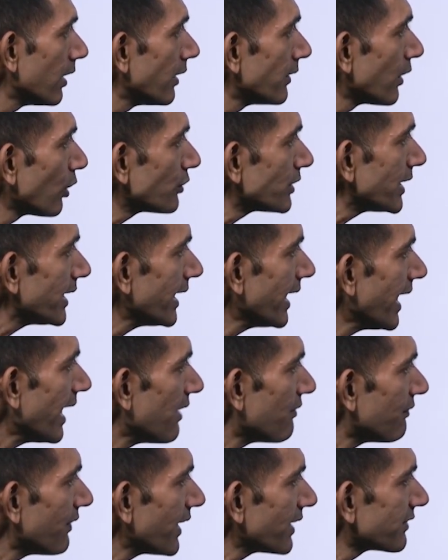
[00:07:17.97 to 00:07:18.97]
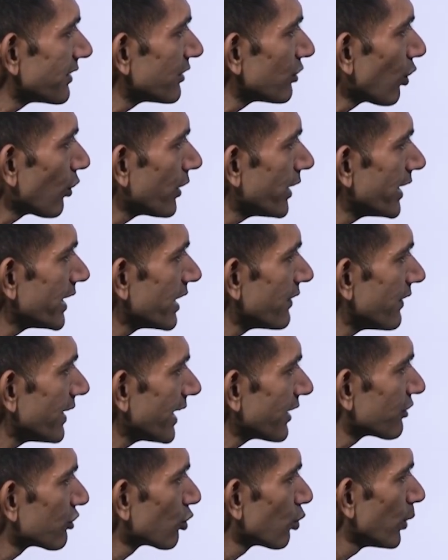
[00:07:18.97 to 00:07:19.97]
Now see, fx is already given
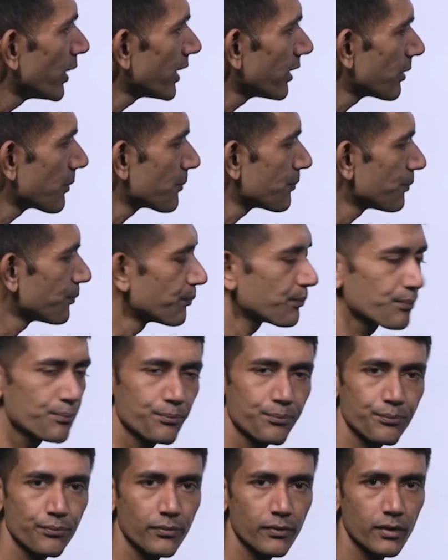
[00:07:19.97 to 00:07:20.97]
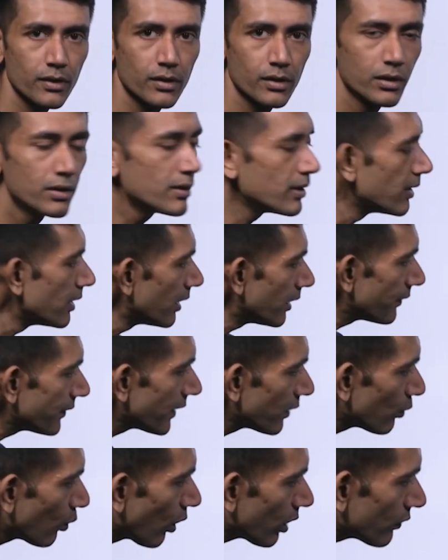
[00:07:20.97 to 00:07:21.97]
x square.
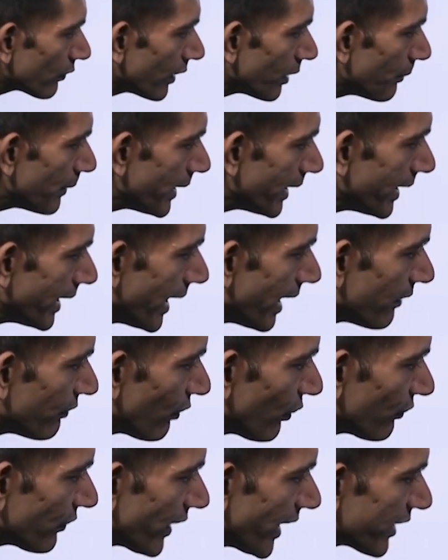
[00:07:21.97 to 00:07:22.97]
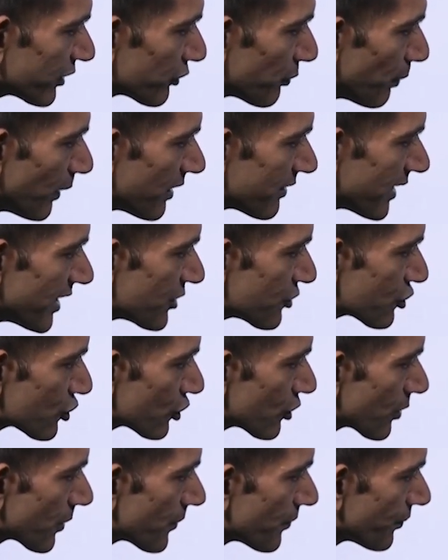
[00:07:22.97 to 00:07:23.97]
Then what will be f of x plus h?
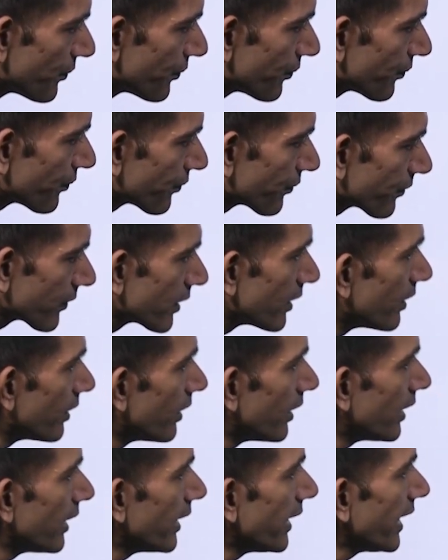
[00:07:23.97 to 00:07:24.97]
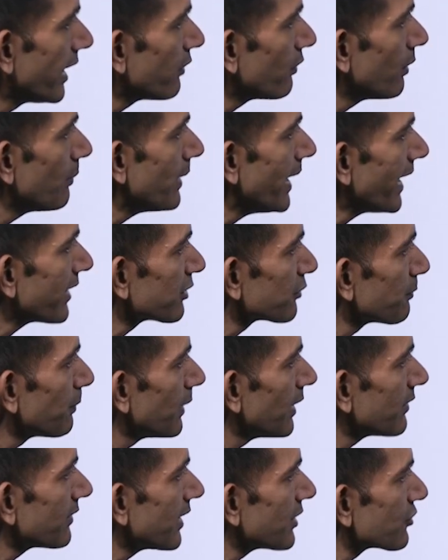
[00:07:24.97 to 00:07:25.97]
It will be x
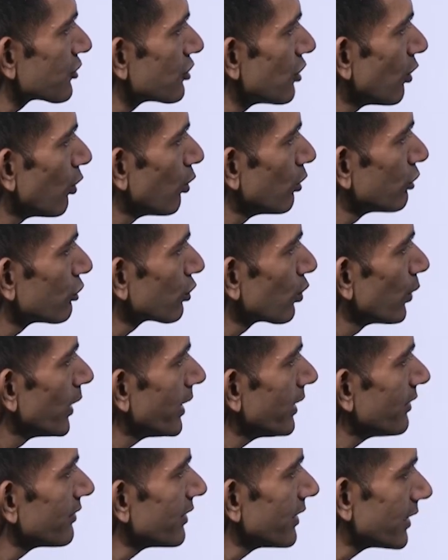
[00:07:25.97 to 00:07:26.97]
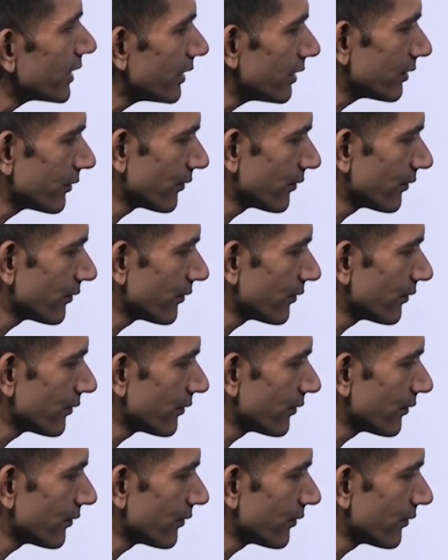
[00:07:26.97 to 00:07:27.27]
plus h the whole square, isn't it?